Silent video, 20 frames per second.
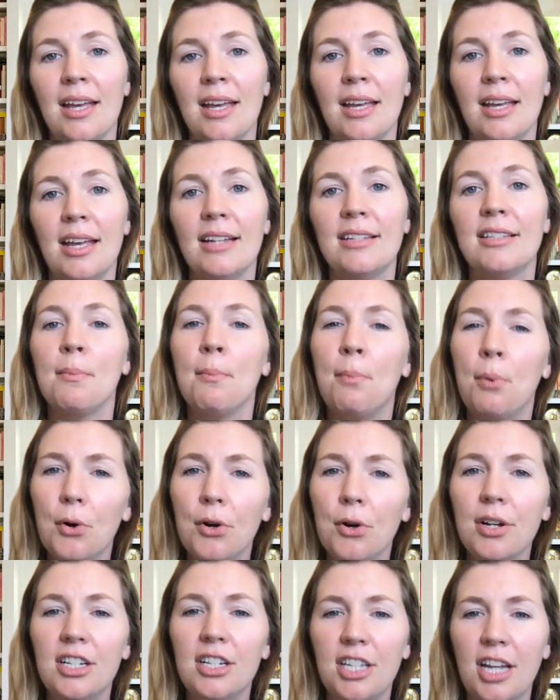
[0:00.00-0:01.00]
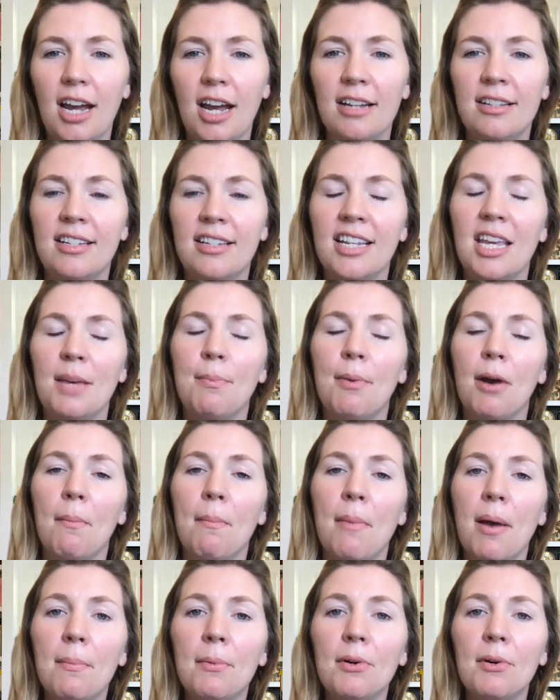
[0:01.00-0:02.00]
It's important to us to keep our
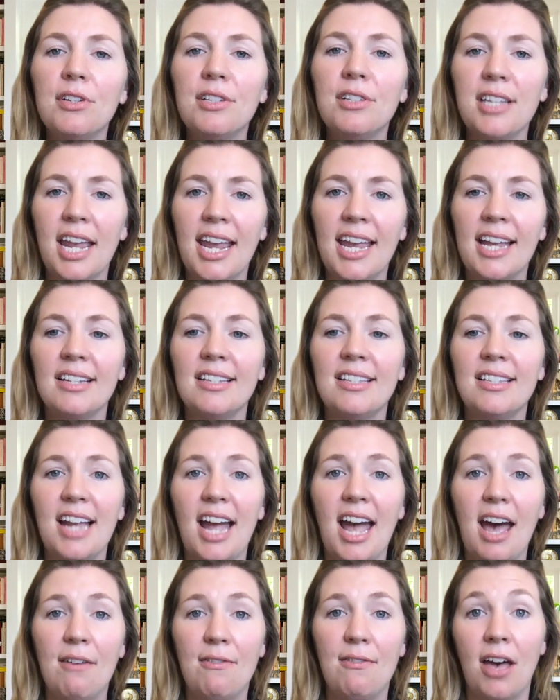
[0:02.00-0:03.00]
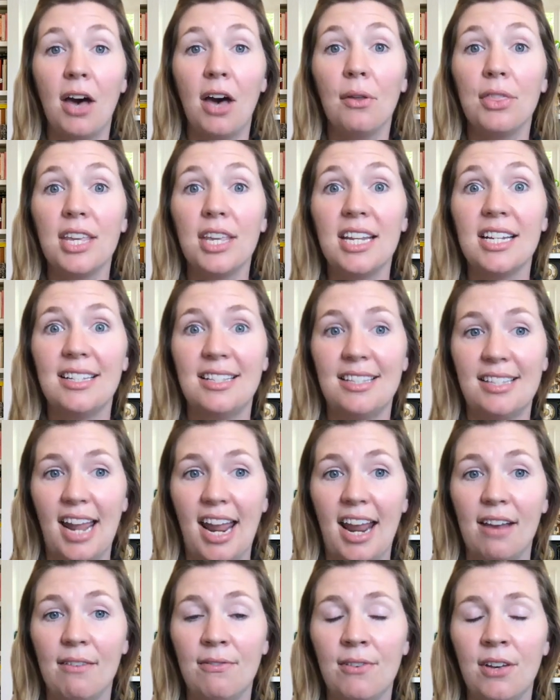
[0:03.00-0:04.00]
members and staff healthy and
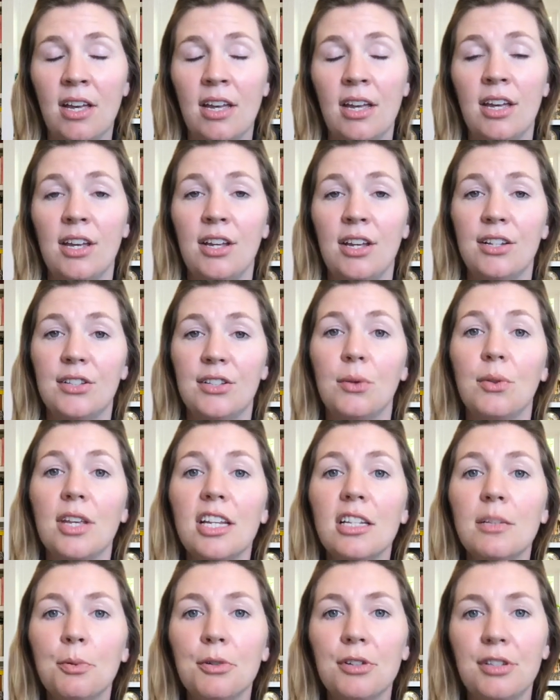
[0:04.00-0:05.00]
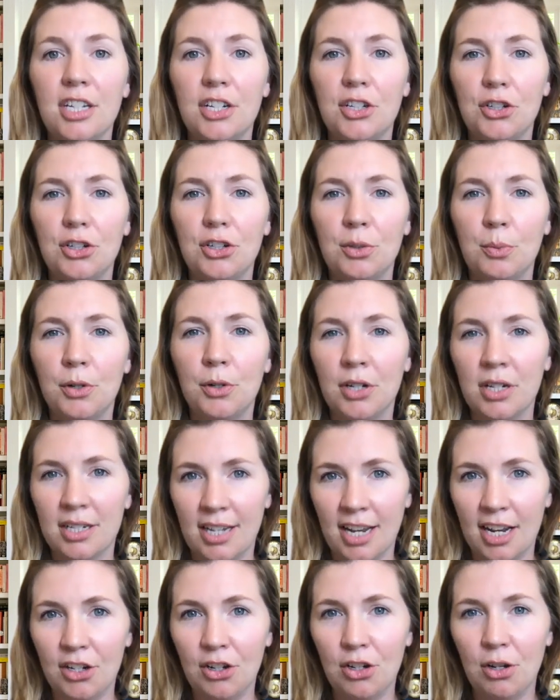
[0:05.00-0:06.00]
safe, so these procedures will
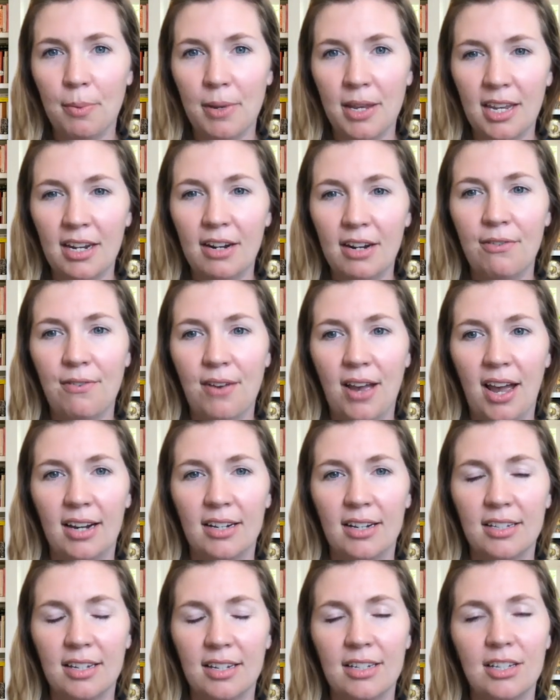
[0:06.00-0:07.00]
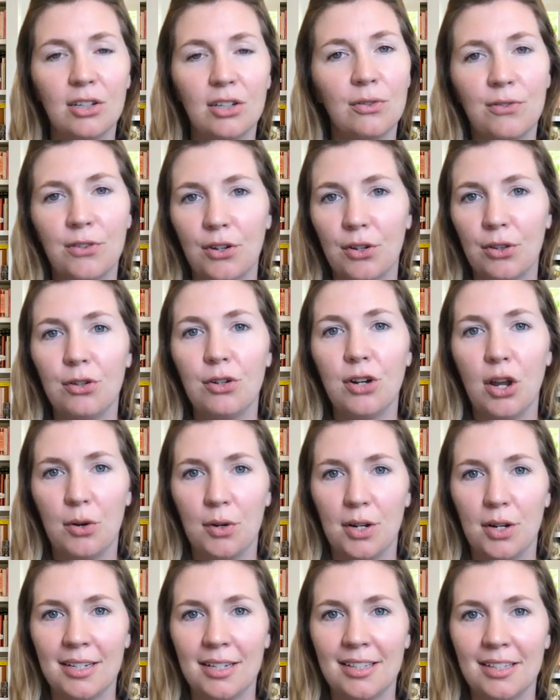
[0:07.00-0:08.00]
continue to be in effect until further
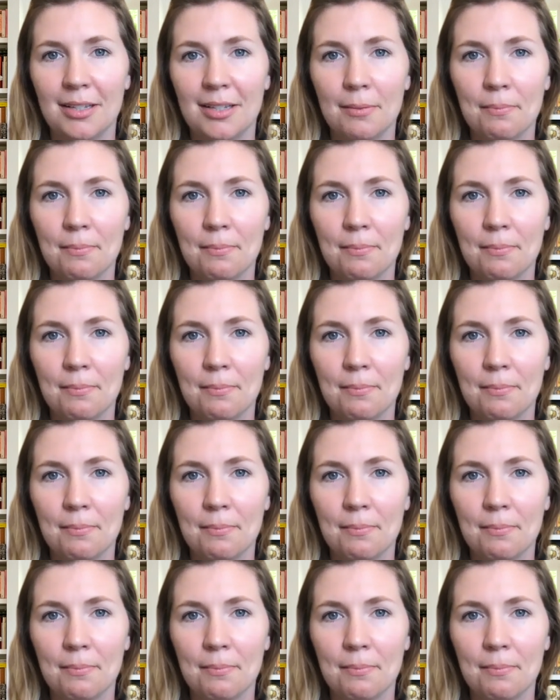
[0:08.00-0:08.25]
notice.